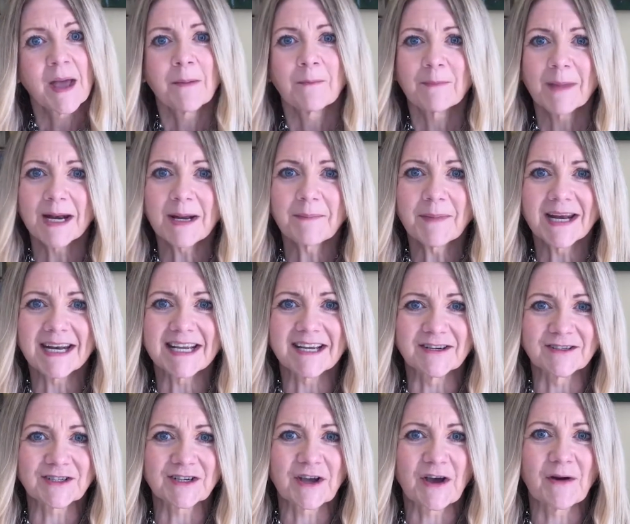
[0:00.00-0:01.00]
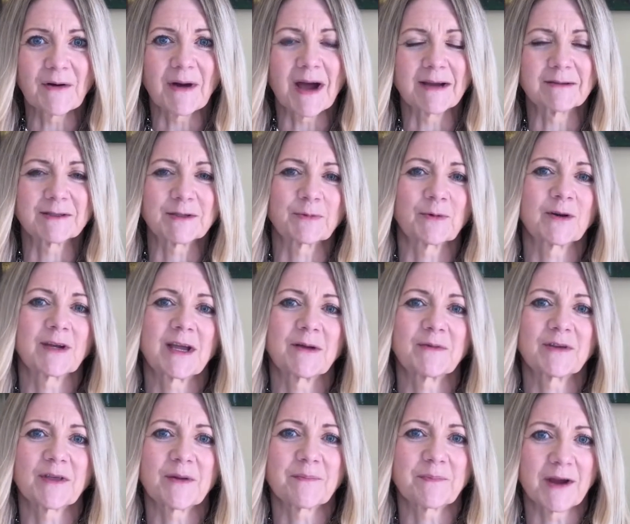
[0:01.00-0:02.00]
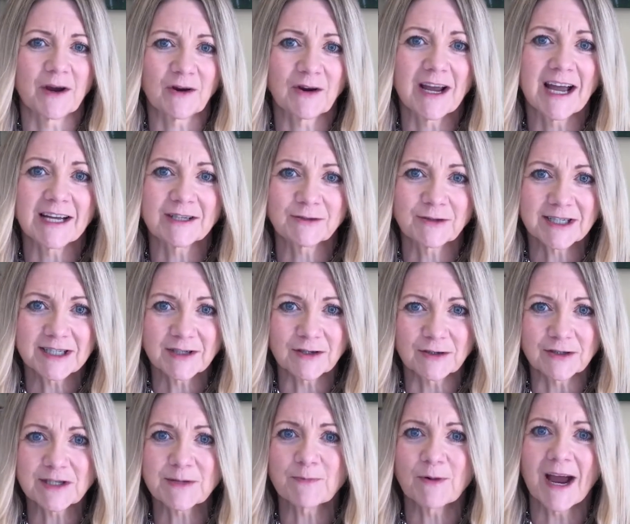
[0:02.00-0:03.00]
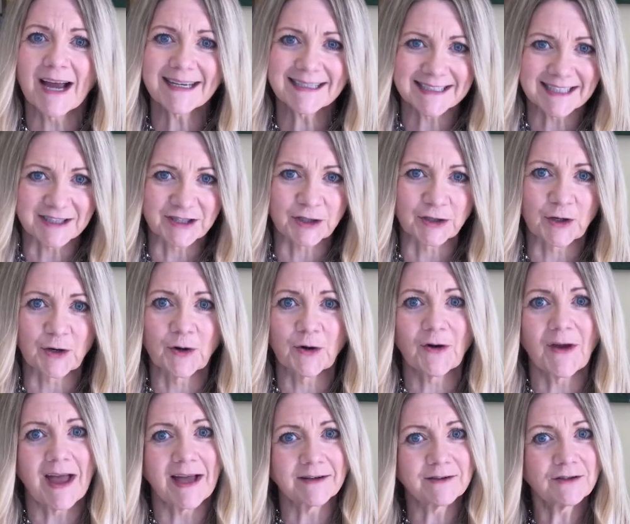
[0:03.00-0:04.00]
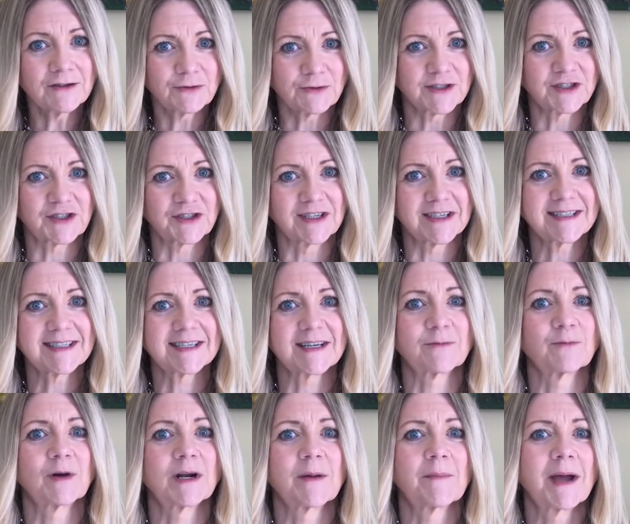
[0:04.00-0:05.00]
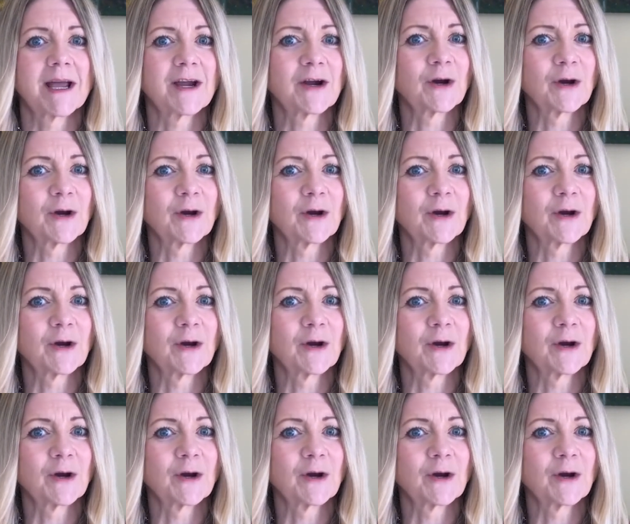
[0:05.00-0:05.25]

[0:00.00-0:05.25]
Many years ago, I was working with a bariatric nurse practitioner and nutritionist in one of my